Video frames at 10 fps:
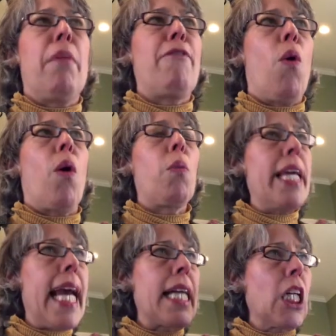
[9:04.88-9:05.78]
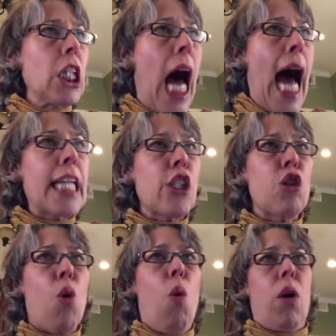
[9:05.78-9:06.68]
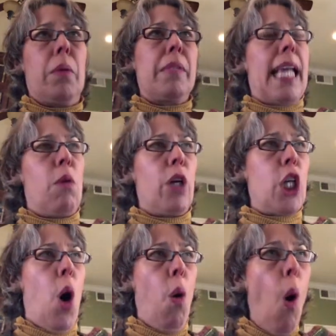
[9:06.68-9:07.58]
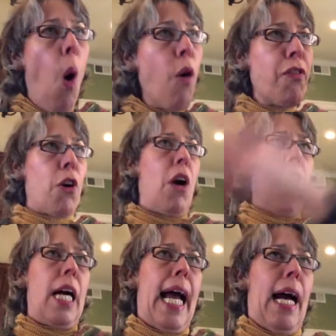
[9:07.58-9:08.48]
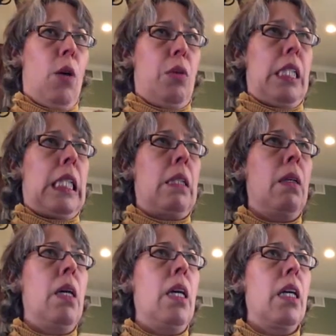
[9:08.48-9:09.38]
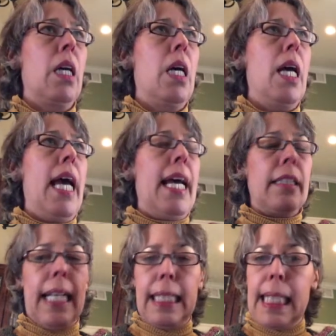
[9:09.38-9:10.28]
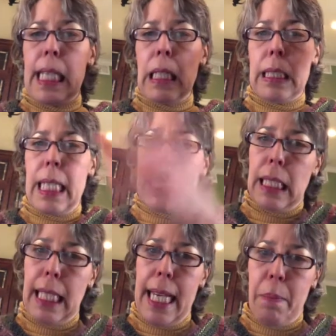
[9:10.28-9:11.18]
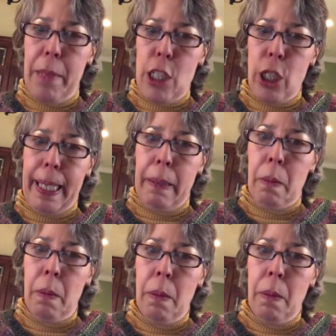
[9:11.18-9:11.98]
before, we had a lot of storms that would go over our house and get sucked into Lake Michigan.